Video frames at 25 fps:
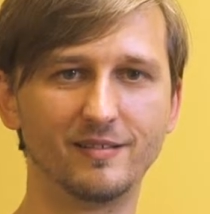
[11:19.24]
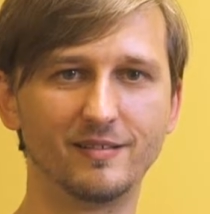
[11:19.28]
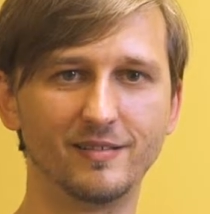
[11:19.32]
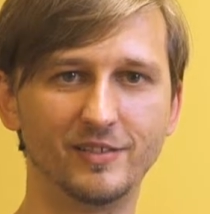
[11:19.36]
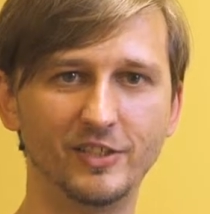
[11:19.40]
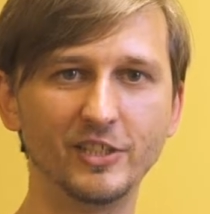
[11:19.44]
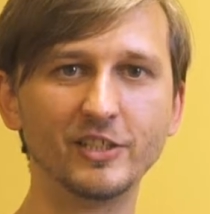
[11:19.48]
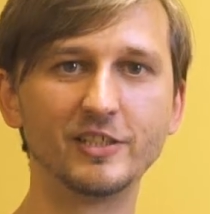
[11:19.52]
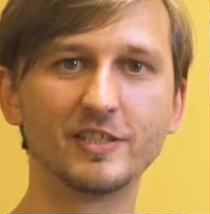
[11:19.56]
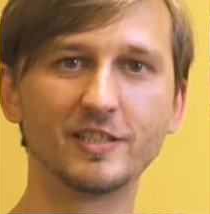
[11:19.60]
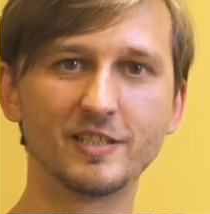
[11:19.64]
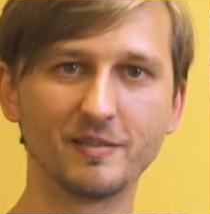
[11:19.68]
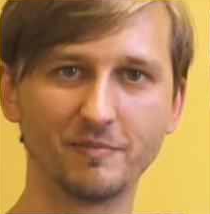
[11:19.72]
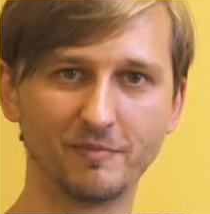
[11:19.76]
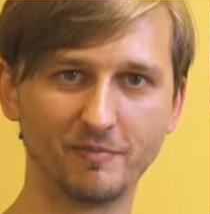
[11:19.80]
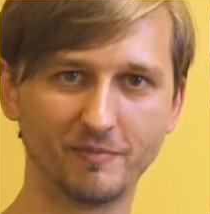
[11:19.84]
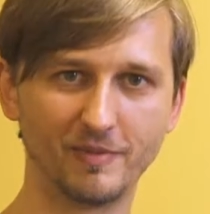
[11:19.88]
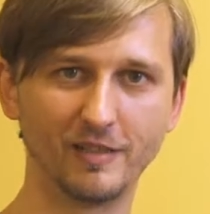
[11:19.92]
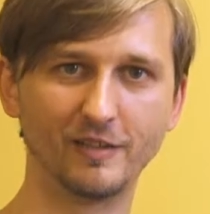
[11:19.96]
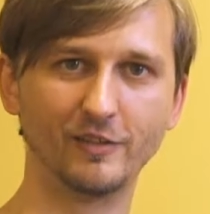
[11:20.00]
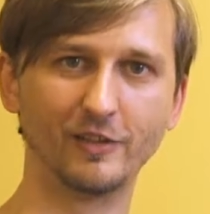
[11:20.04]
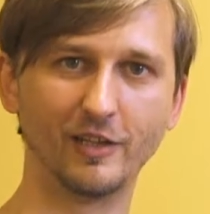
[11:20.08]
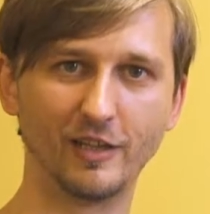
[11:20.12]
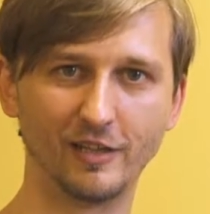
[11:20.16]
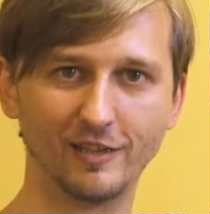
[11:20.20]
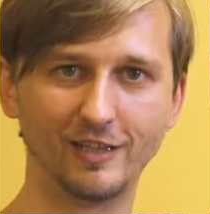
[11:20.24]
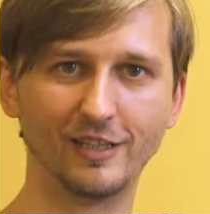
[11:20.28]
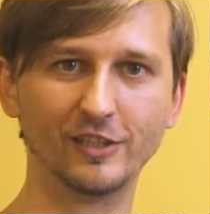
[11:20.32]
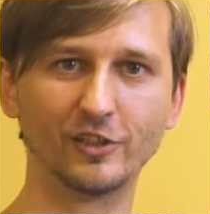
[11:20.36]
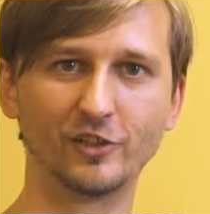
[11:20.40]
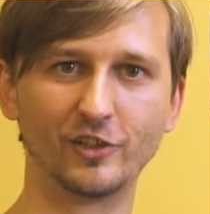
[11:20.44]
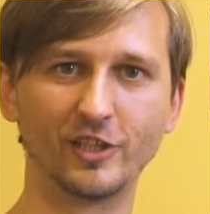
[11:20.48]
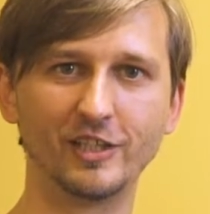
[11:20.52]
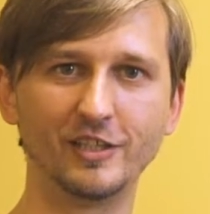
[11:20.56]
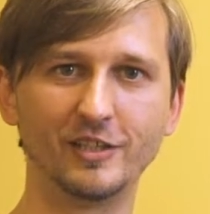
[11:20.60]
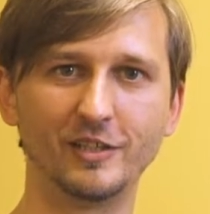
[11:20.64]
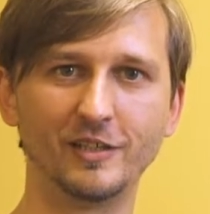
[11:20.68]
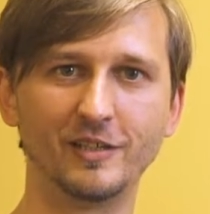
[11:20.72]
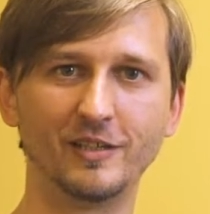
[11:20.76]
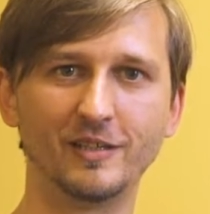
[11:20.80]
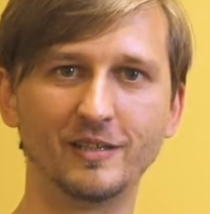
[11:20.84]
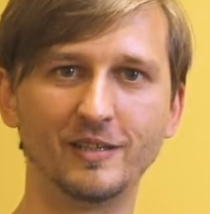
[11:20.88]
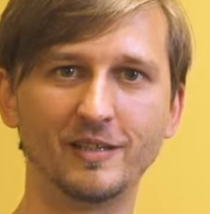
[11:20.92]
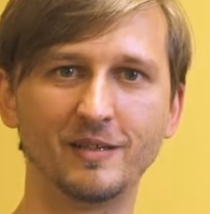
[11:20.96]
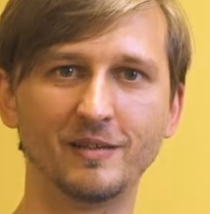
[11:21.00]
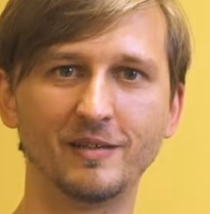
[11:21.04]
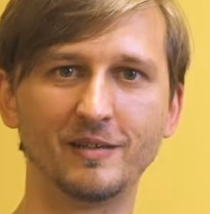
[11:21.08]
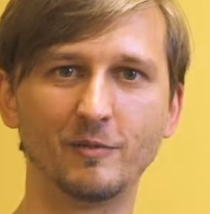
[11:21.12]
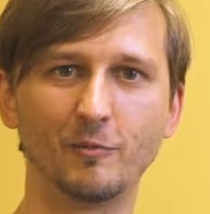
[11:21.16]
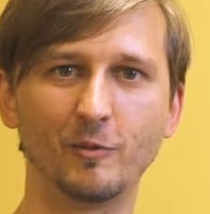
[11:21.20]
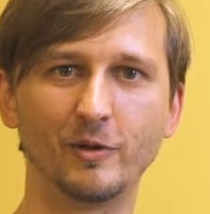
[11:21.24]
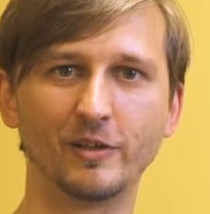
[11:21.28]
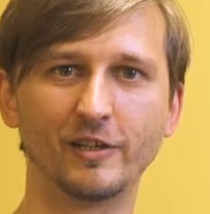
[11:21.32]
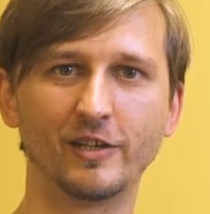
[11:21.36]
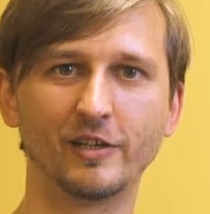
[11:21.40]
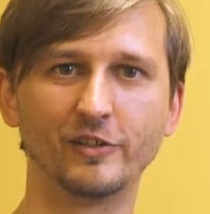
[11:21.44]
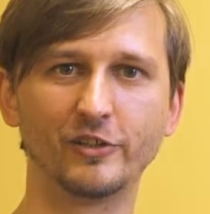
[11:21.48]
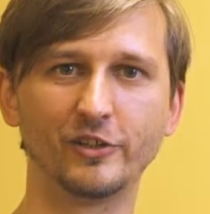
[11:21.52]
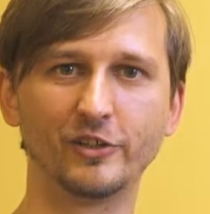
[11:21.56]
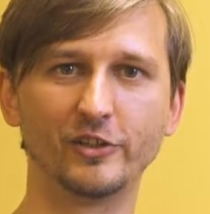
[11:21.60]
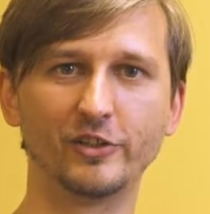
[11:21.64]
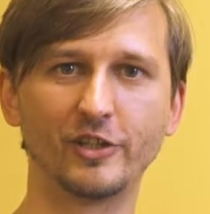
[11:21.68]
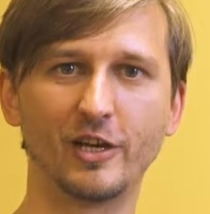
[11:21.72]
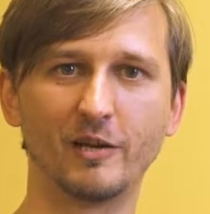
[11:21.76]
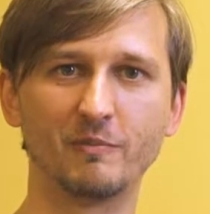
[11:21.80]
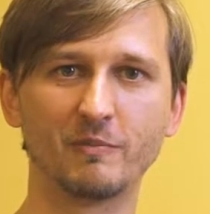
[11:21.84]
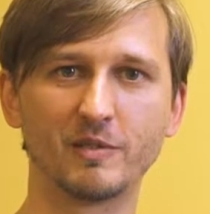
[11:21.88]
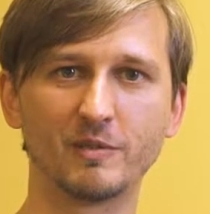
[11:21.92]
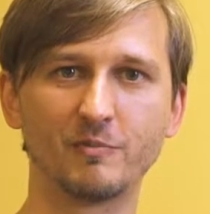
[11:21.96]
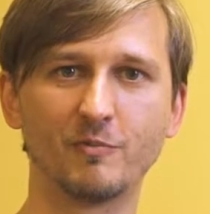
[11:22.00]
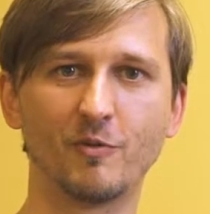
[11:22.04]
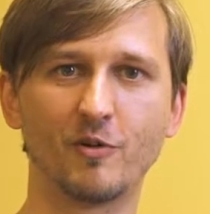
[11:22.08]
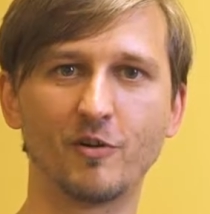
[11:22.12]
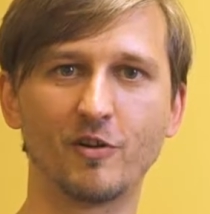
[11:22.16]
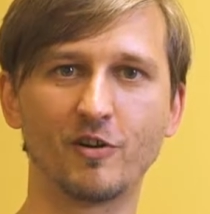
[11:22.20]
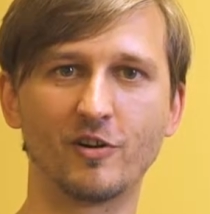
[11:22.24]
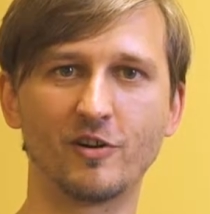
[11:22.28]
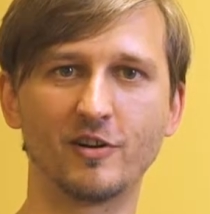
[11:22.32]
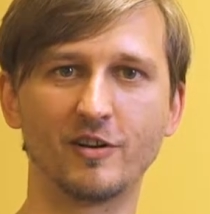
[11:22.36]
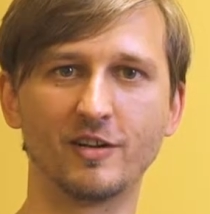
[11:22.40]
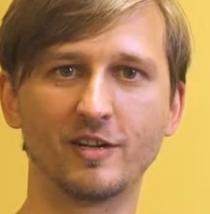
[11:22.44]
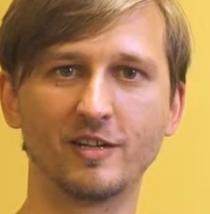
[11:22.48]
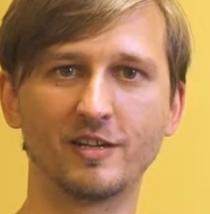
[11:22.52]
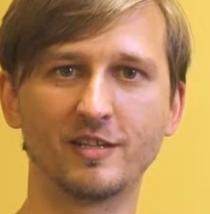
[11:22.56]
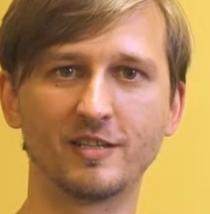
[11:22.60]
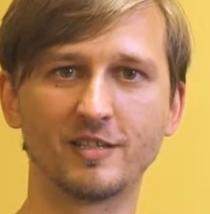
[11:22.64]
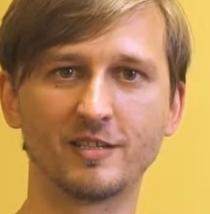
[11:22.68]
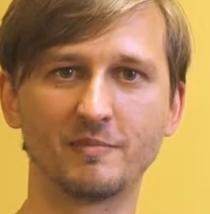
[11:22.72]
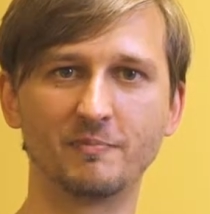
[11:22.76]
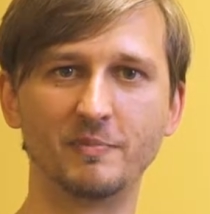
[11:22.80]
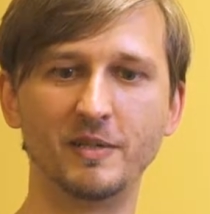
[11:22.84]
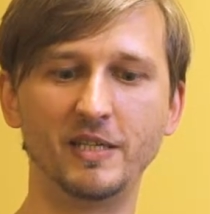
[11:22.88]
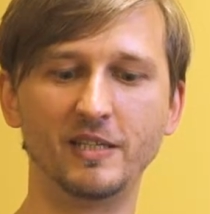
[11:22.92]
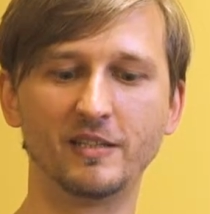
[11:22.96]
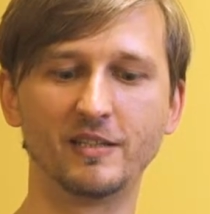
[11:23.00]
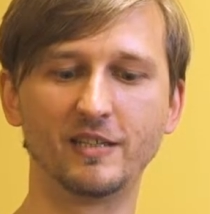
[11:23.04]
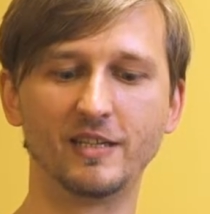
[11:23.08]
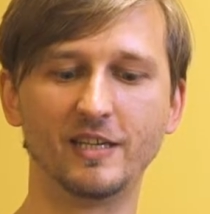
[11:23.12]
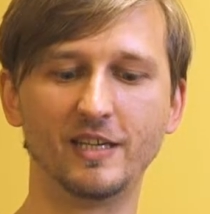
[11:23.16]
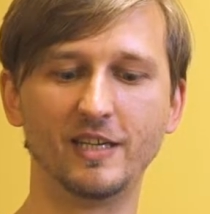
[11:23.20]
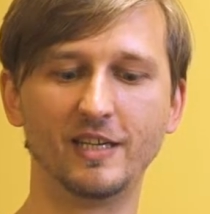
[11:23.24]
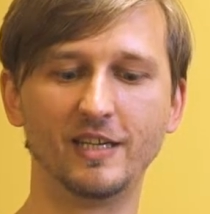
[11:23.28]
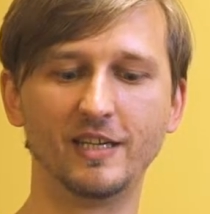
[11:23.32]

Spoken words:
needs already 100 times more speed.